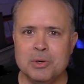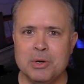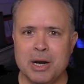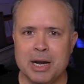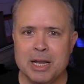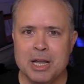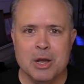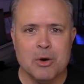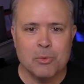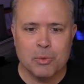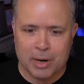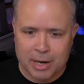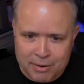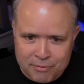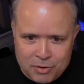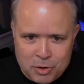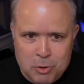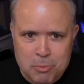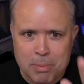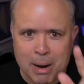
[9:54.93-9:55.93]
Right?
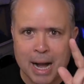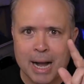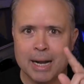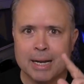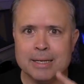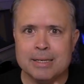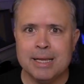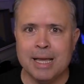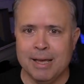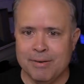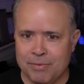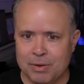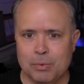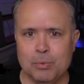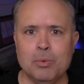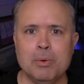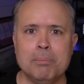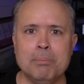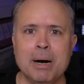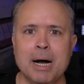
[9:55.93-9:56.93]
Whatever you bind,
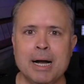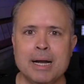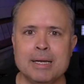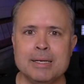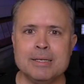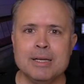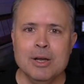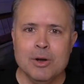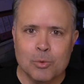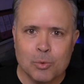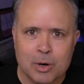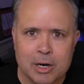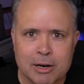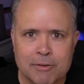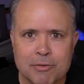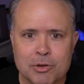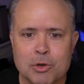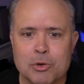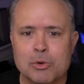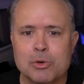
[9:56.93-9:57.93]
heaven will bind.
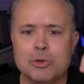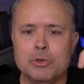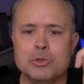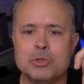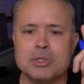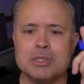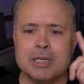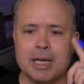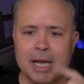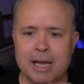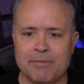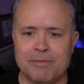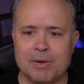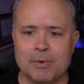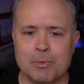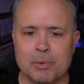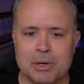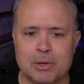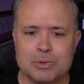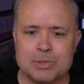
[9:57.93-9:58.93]
Whatever you loose,
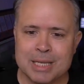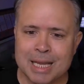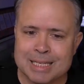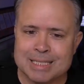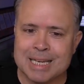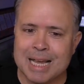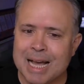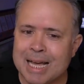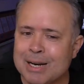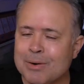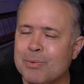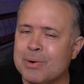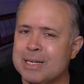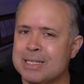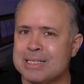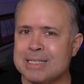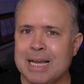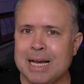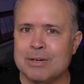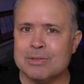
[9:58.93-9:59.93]
heaven will loose. That's kind of what
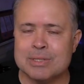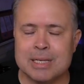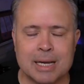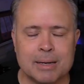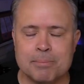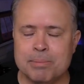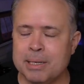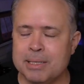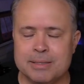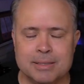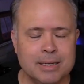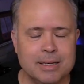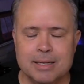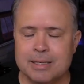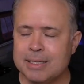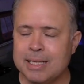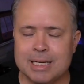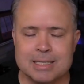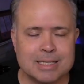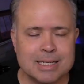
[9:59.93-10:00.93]
it sounds like, but
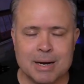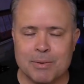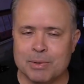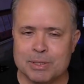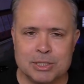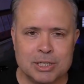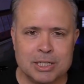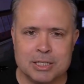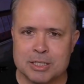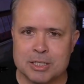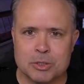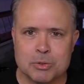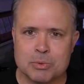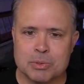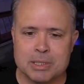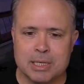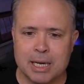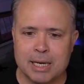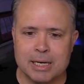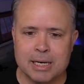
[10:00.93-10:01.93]
that's not what Jesus
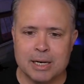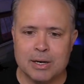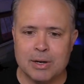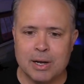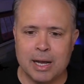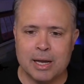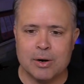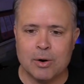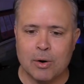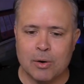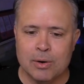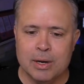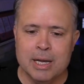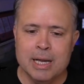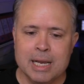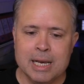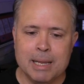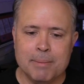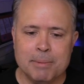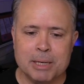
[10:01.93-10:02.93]
was saying at, at, all.
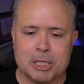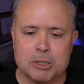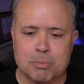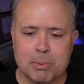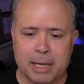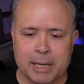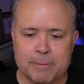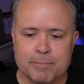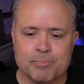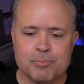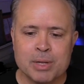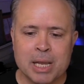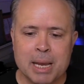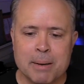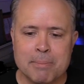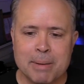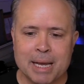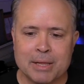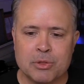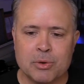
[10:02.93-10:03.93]
Let me explain.
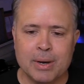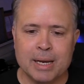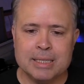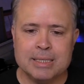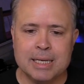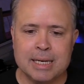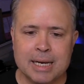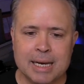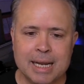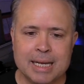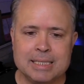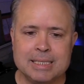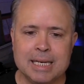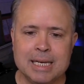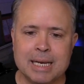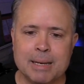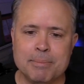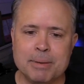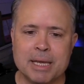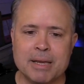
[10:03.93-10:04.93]
In Matthew 18 and
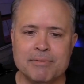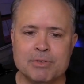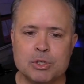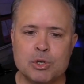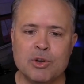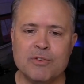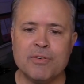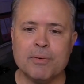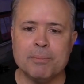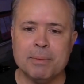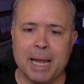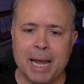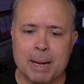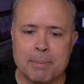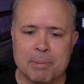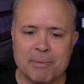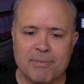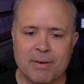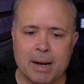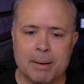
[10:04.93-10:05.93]
18, let me give it to you from the
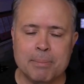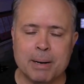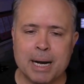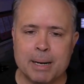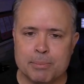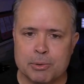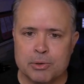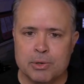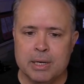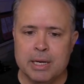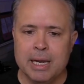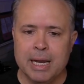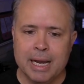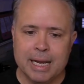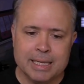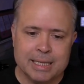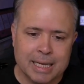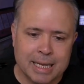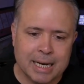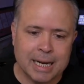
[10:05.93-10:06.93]
Amplified Bible,
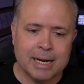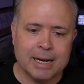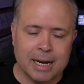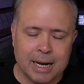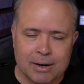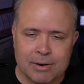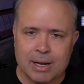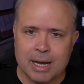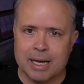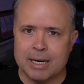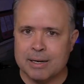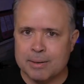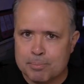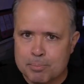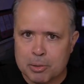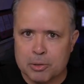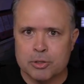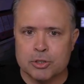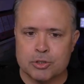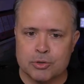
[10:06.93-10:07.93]
and then I, I'll kind of
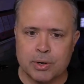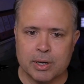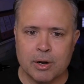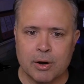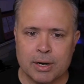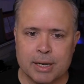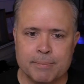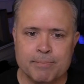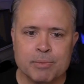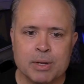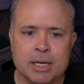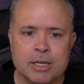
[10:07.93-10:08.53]
pull the string on it.